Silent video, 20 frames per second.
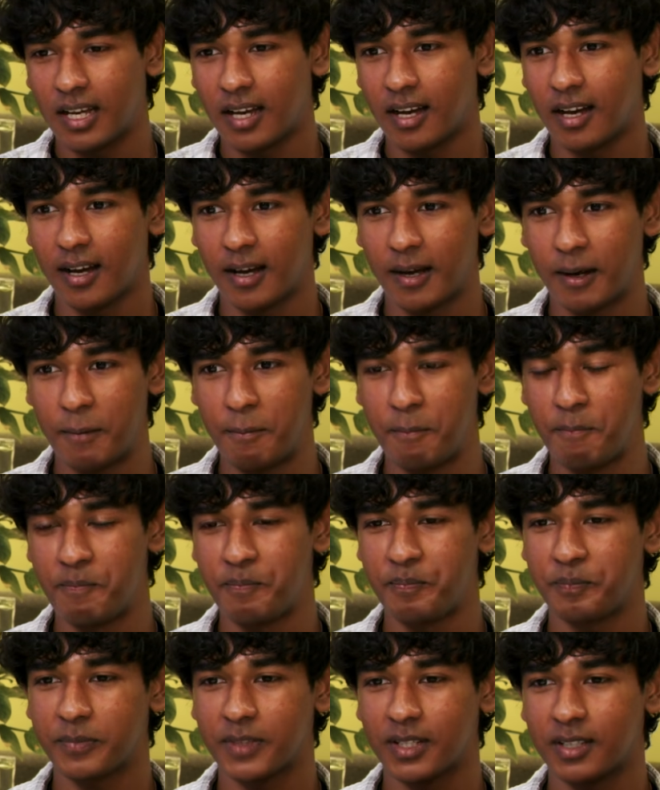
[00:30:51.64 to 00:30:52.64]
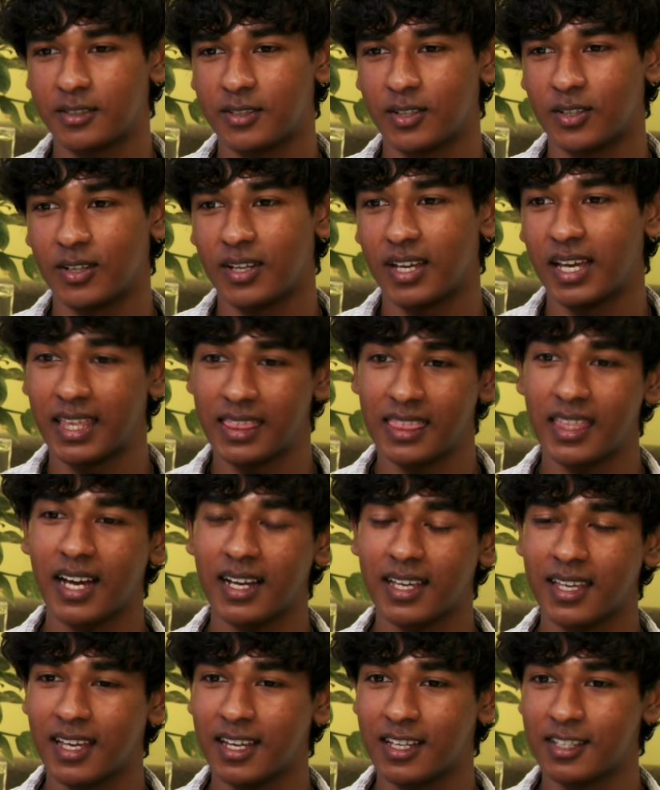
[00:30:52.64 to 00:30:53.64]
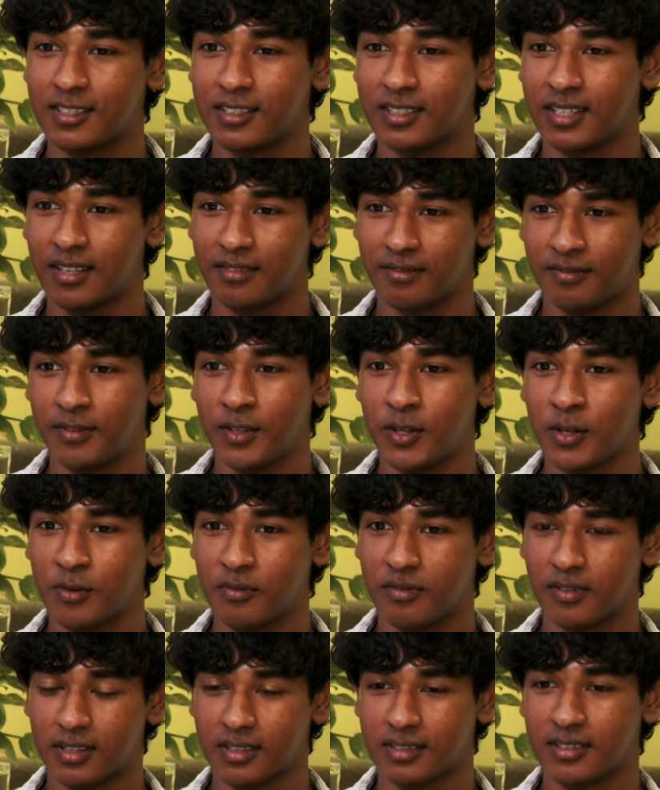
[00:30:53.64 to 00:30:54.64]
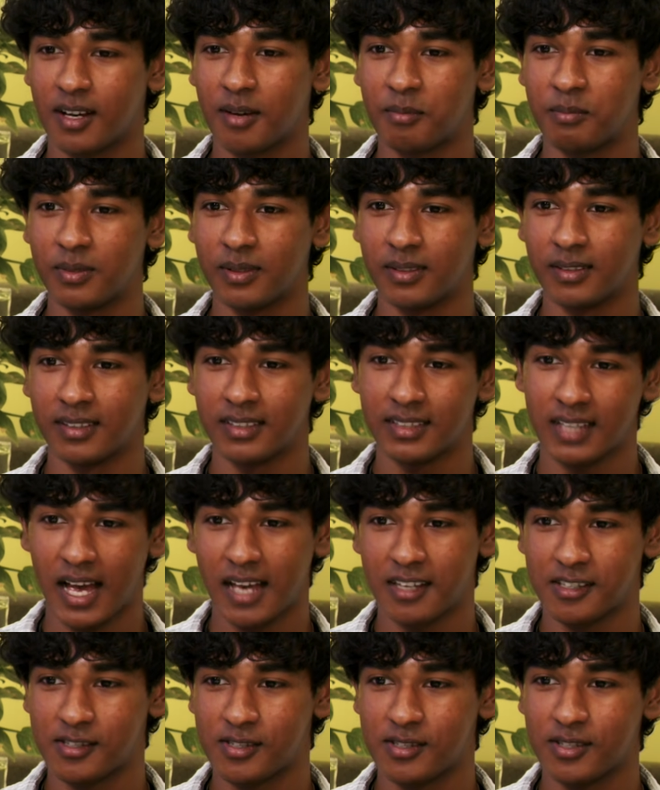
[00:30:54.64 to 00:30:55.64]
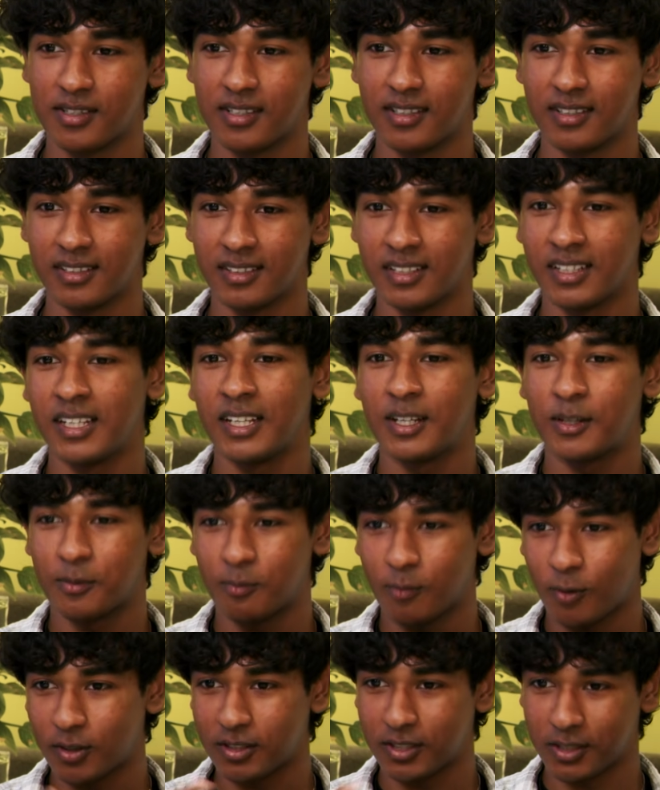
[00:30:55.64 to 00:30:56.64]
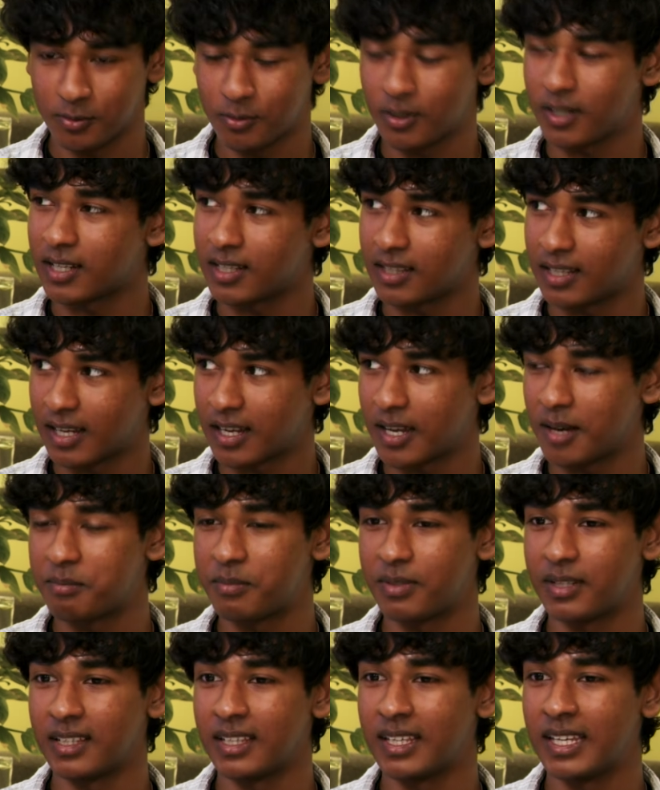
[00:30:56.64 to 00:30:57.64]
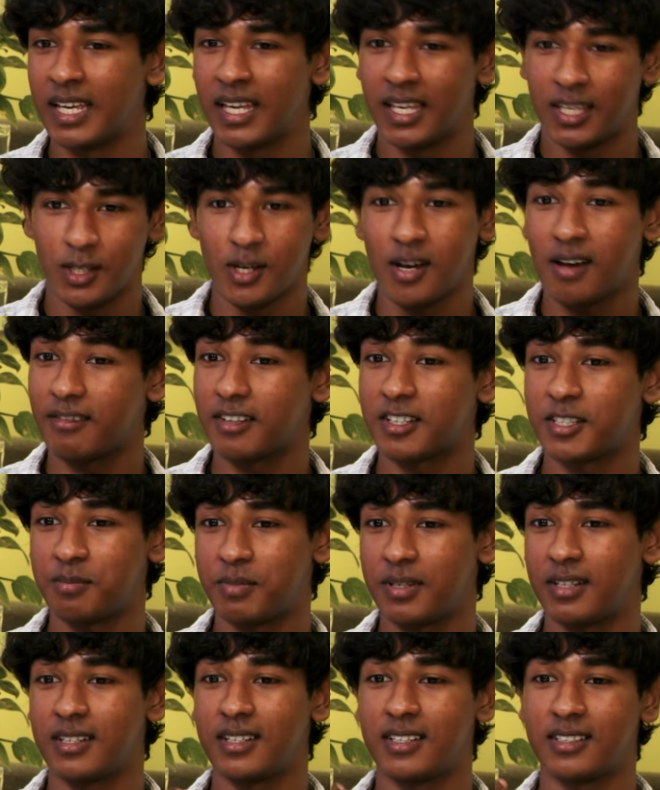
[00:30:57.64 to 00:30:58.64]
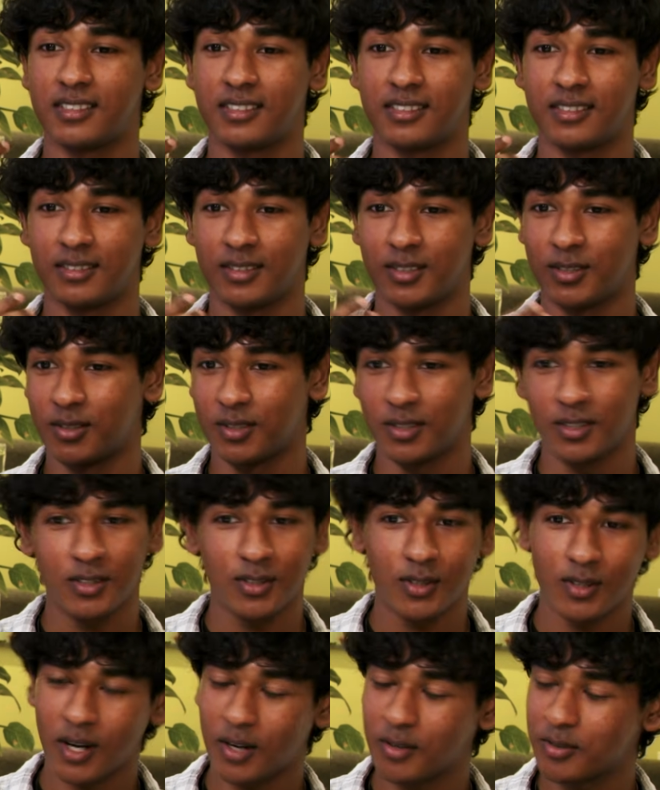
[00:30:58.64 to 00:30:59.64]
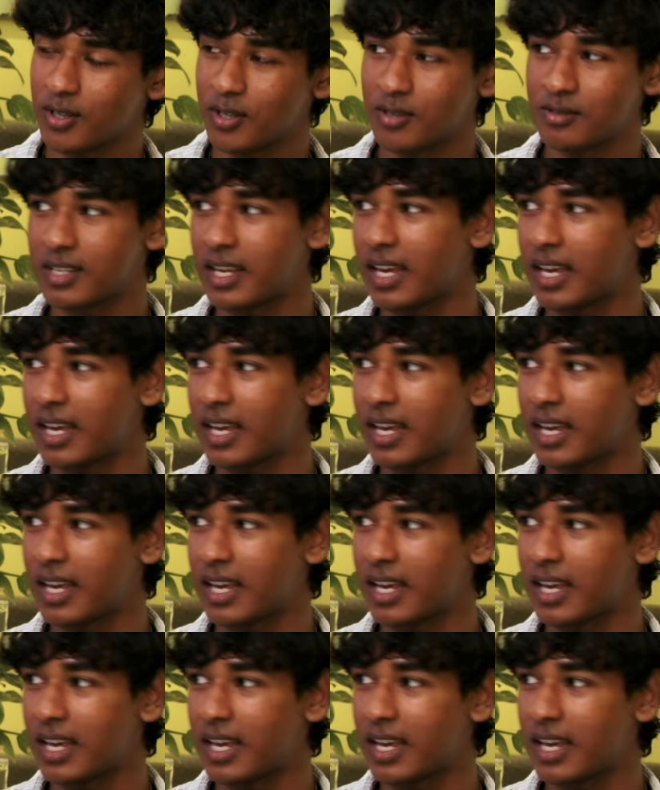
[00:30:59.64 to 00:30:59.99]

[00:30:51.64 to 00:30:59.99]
So in that case, if you, for example, as a student, wanted to work in that company, you have experience, you know how to use